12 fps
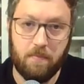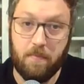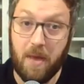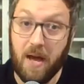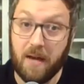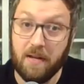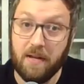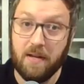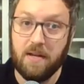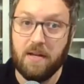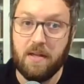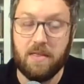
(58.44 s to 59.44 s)
But
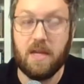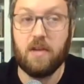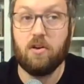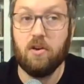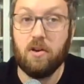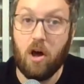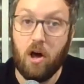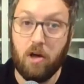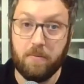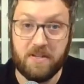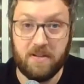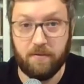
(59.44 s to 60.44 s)
they could all
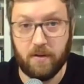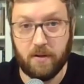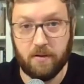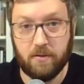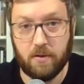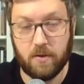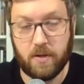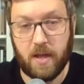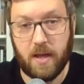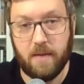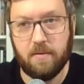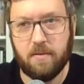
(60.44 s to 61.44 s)
be different,
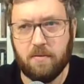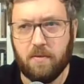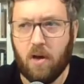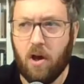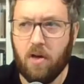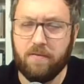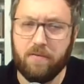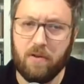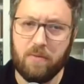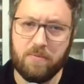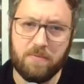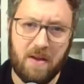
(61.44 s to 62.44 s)
okay? All the
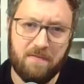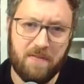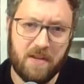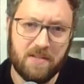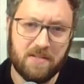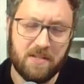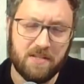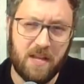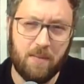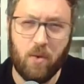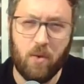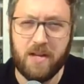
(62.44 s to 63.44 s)
firms might face the
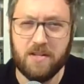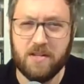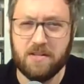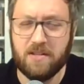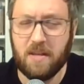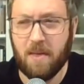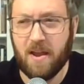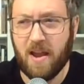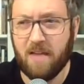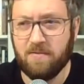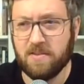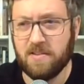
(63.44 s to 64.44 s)
same wages, they might
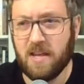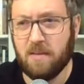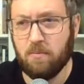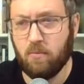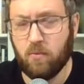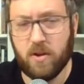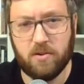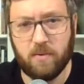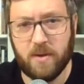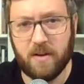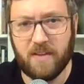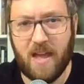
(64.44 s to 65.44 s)
have the same rental
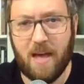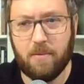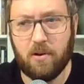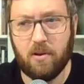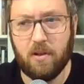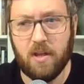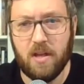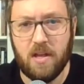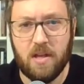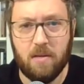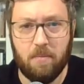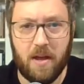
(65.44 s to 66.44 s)
rate of capital,
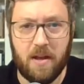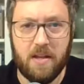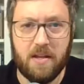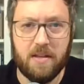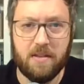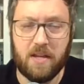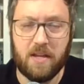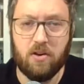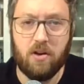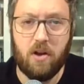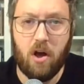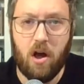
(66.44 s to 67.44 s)
but they
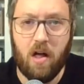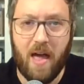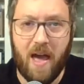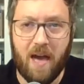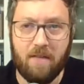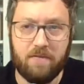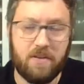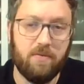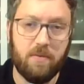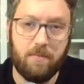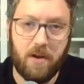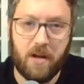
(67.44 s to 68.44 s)
could all have
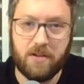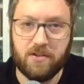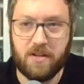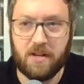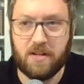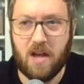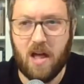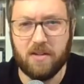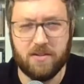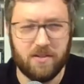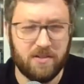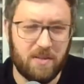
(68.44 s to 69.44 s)
different production
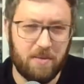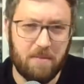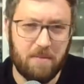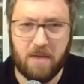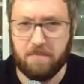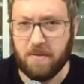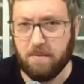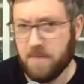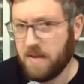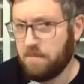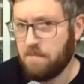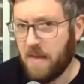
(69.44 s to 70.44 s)
technologies. Some of them might be
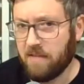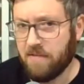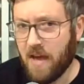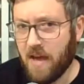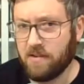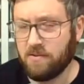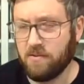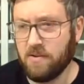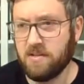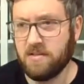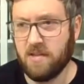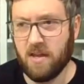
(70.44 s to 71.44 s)
big mega
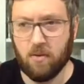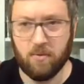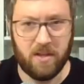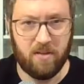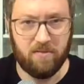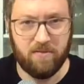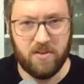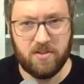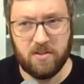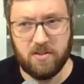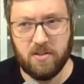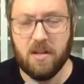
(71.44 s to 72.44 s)
factories that are really
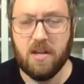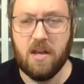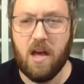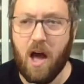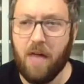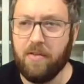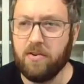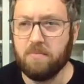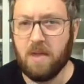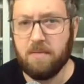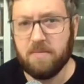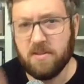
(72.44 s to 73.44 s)
efficient. Others
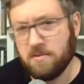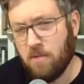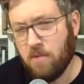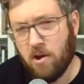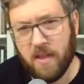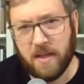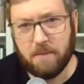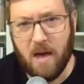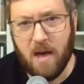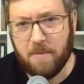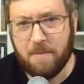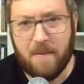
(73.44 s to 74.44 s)
might be small, like
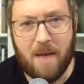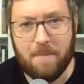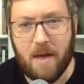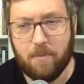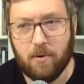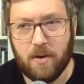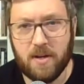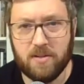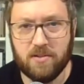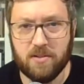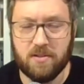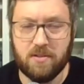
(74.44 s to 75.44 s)
mom and pop
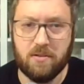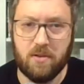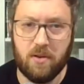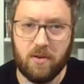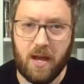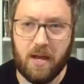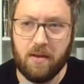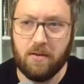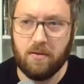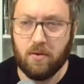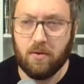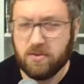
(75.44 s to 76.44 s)
operations, okay?
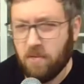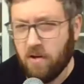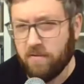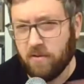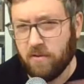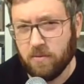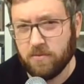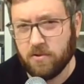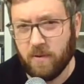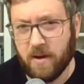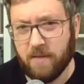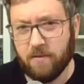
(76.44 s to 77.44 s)
Or small firms
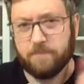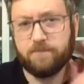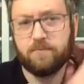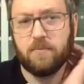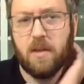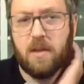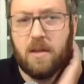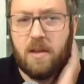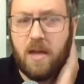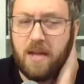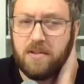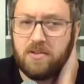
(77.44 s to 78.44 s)
or whatever.
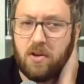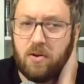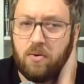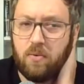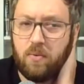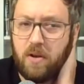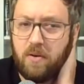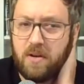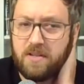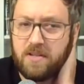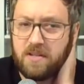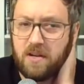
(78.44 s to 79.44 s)
And so we don't
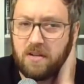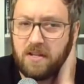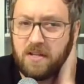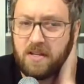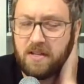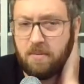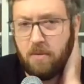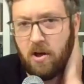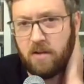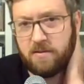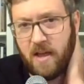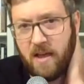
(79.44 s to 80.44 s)
necessarily need them
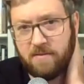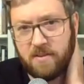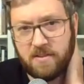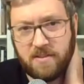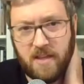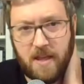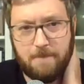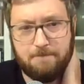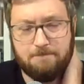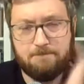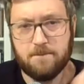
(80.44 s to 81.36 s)
all to have the same